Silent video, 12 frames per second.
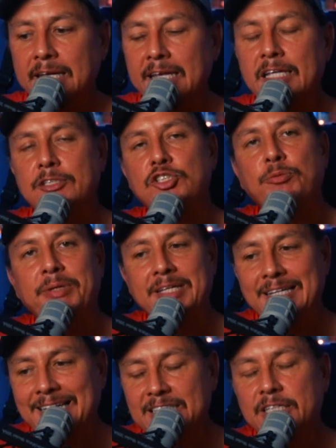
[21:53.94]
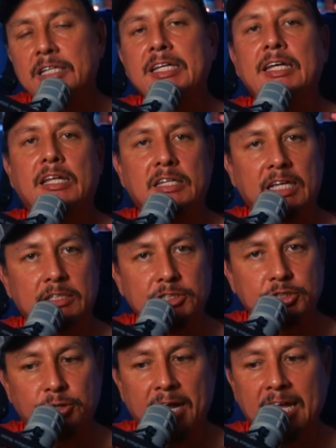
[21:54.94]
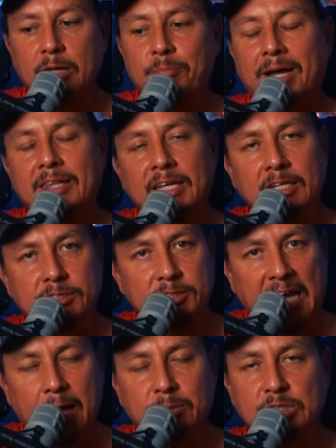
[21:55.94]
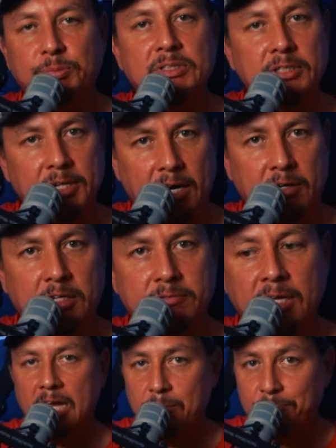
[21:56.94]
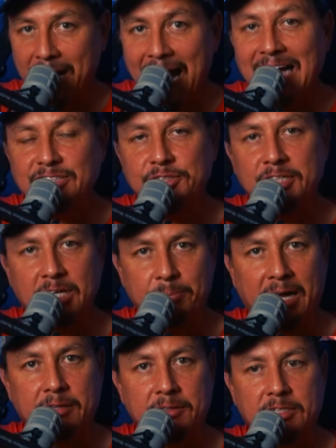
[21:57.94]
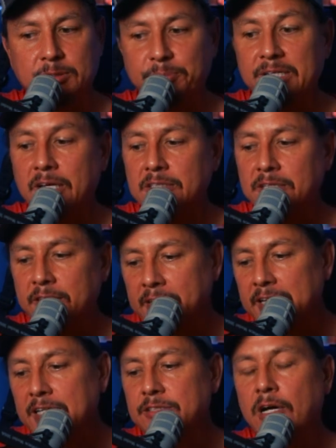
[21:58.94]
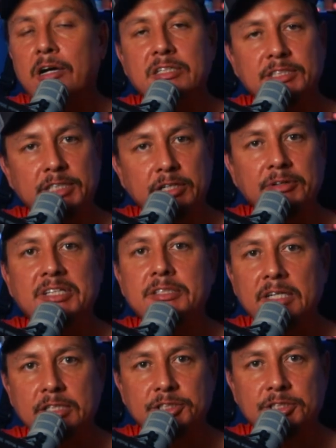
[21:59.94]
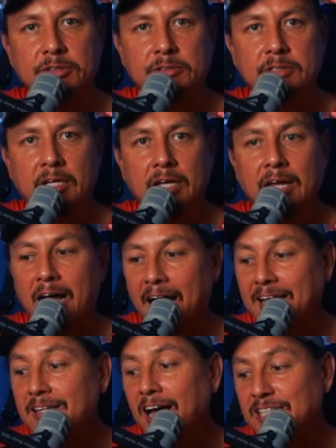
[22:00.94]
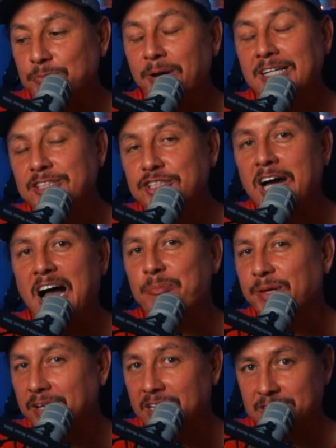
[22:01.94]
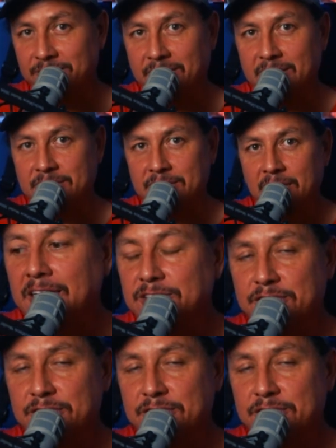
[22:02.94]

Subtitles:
is to be easily led astray by the establishment's narrative. I'm passionate about this because these are serious issues. I lost my job because of this. And